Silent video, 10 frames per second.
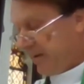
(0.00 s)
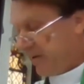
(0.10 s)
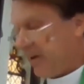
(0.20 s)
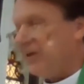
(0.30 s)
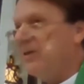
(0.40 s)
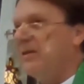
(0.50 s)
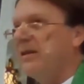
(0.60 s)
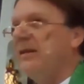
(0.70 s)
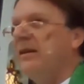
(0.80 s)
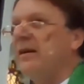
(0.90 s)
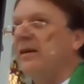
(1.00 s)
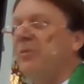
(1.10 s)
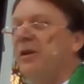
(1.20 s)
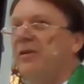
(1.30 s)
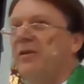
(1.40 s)
trust in our
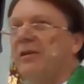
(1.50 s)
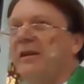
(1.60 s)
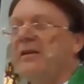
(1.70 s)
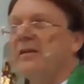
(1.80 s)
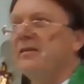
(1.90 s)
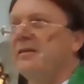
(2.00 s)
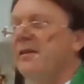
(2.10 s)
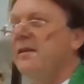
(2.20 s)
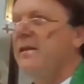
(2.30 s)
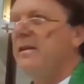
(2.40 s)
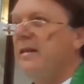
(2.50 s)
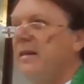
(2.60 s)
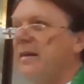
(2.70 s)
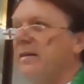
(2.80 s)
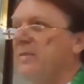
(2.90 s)
political leaders
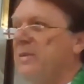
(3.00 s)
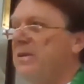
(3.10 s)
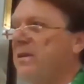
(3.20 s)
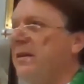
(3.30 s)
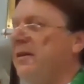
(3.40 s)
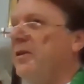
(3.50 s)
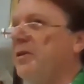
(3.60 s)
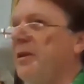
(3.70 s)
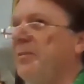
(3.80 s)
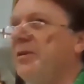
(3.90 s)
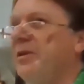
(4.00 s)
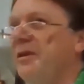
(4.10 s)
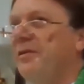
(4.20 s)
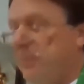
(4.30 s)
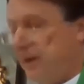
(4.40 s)
as we see the
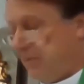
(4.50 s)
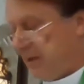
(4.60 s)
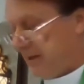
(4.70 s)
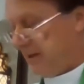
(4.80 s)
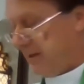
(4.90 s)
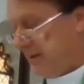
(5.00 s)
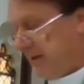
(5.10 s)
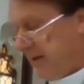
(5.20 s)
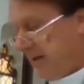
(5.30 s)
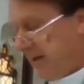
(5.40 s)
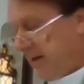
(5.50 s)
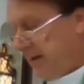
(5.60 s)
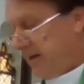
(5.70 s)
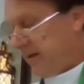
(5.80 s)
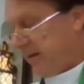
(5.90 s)
corruption of big business
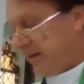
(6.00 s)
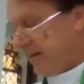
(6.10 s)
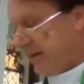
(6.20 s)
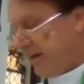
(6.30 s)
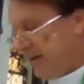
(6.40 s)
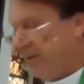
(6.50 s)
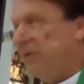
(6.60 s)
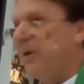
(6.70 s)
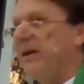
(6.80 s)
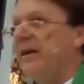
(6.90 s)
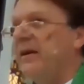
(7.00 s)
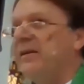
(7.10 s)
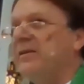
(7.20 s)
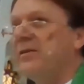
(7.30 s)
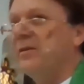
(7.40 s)
eat its evil way
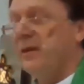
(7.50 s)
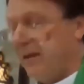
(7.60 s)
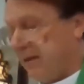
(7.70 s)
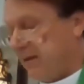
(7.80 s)
into our